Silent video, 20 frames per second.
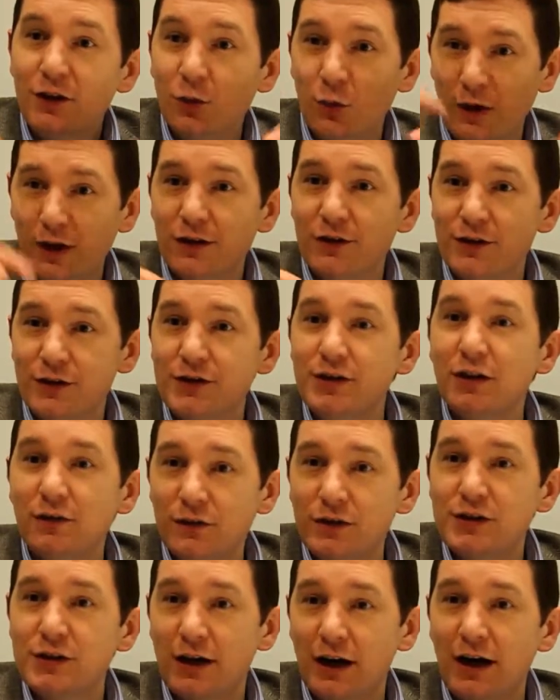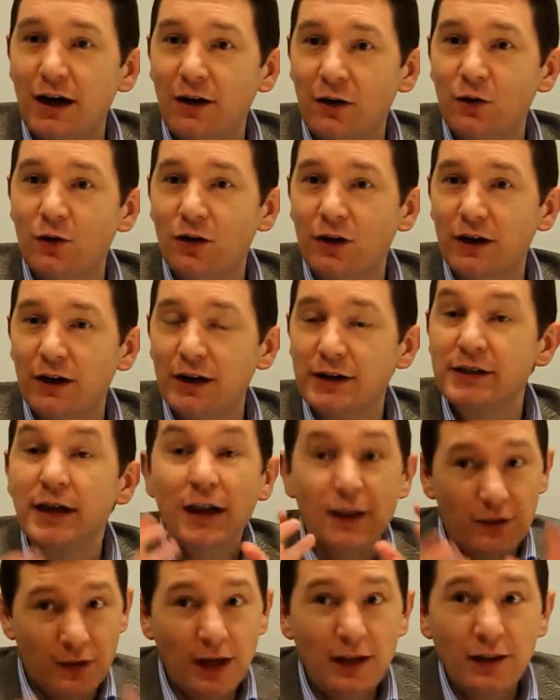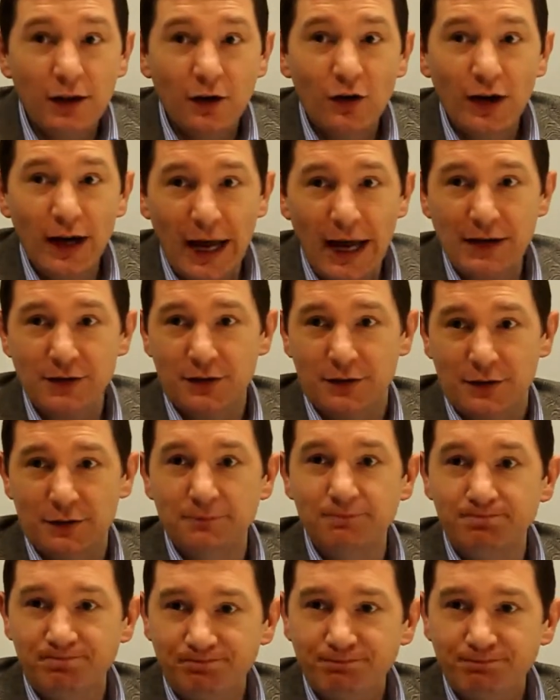the way their service are organized. Then they're an asset.